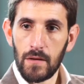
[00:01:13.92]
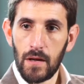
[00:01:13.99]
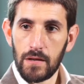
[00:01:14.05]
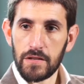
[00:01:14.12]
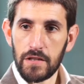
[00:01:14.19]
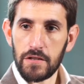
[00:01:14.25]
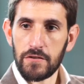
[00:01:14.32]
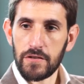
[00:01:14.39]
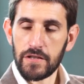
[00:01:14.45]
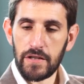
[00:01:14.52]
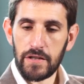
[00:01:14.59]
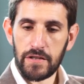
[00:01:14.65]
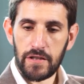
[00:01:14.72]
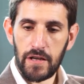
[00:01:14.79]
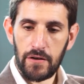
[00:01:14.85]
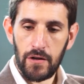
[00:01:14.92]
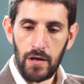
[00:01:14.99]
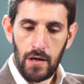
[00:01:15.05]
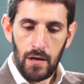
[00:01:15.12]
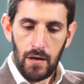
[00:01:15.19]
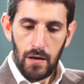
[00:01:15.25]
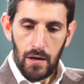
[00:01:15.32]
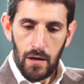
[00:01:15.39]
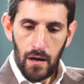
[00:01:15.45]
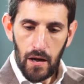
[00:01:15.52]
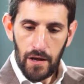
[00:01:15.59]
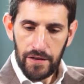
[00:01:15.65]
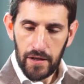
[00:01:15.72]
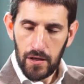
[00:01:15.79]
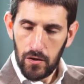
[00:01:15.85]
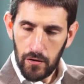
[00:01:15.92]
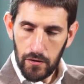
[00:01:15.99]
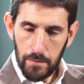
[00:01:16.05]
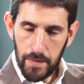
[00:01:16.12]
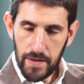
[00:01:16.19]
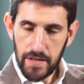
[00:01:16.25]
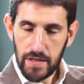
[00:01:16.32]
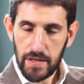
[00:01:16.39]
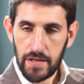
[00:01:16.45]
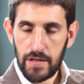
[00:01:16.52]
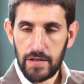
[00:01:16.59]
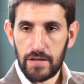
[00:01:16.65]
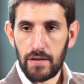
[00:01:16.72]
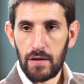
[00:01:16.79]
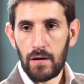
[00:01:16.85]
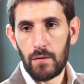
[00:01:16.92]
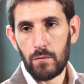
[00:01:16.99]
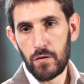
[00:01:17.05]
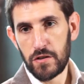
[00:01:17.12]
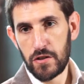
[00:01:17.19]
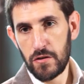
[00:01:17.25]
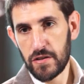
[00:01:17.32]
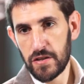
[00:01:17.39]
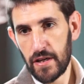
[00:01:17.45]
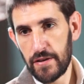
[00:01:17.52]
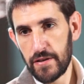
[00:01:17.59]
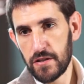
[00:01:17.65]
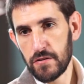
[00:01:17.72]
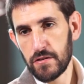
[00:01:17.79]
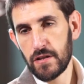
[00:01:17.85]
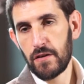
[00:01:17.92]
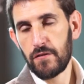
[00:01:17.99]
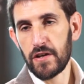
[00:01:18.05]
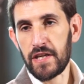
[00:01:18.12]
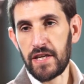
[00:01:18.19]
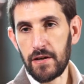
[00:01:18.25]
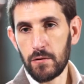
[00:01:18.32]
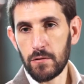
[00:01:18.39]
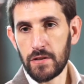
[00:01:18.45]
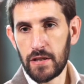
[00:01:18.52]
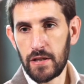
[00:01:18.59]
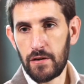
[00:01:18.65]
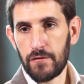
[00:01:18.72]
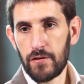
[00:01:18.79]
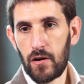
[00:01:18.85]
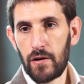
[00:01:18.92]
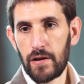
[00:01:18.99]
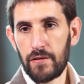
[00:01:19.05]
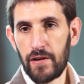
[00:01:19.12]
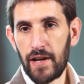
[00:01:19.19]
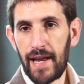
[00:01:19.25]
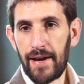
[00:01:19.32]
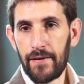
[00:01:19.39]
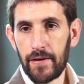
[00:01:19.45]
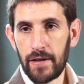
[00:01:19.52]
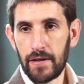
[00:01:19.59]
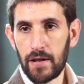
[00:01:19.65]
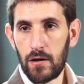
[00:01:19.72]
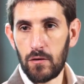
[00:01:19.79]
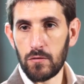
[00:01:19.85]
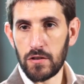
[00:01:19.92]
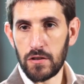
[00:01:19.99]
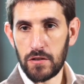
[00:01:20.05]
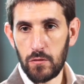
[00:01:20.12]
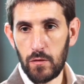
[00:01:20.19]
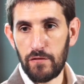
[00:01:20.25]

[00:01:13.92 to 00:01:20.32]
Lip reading: It's interesting. So I think a lot of businesses, would you say this yourself, are guilty of kind of allowing culture to